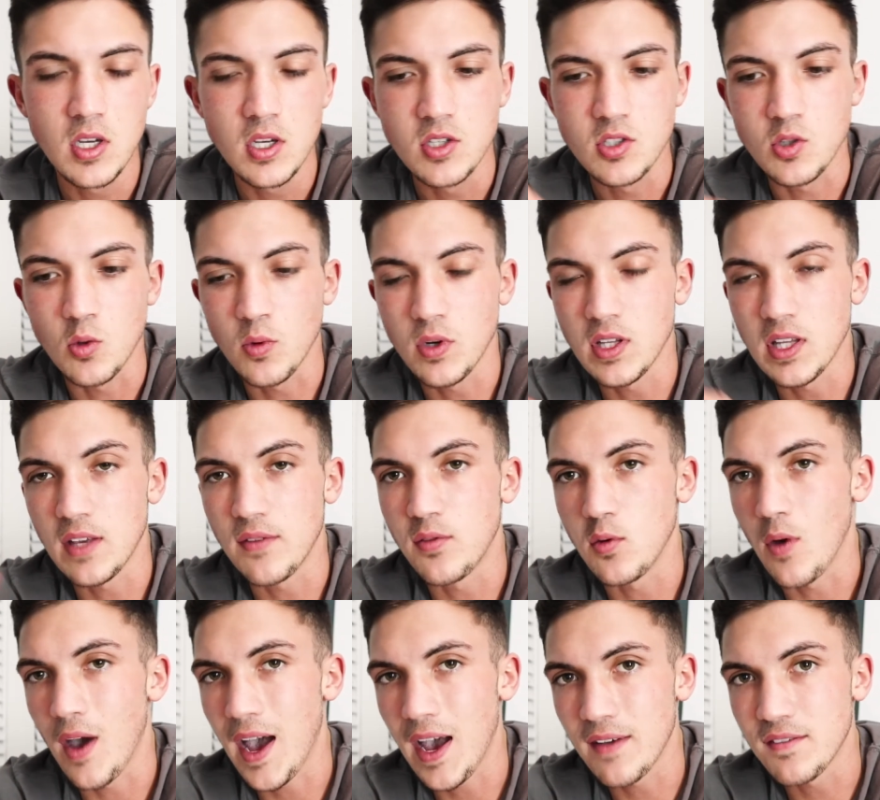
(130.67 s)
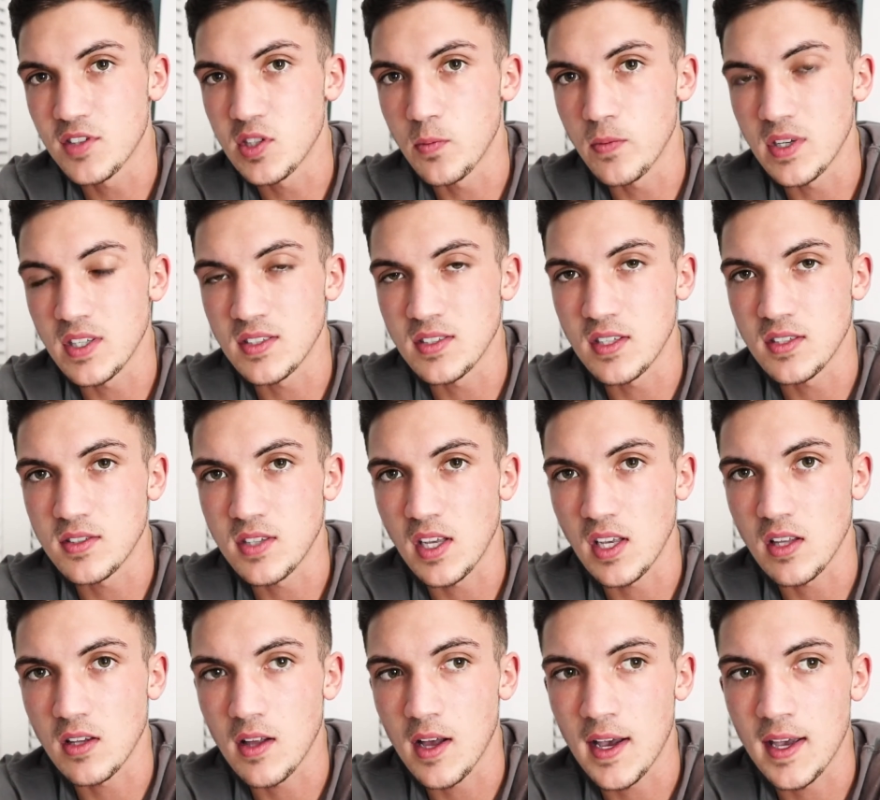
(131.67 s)
So really, if you have some existing
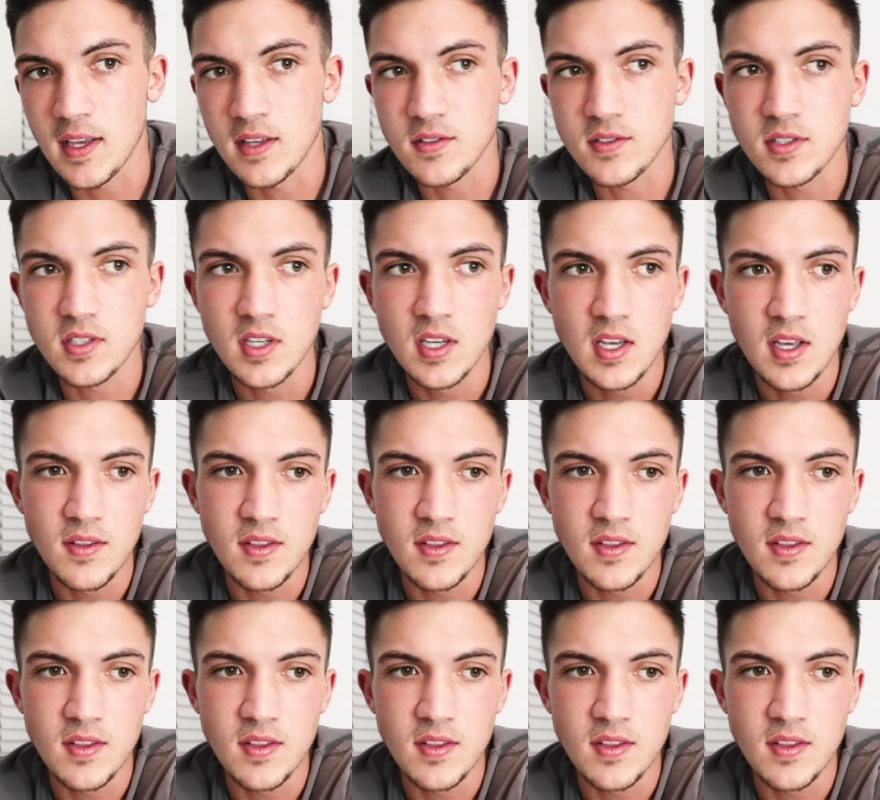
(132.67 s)
clients,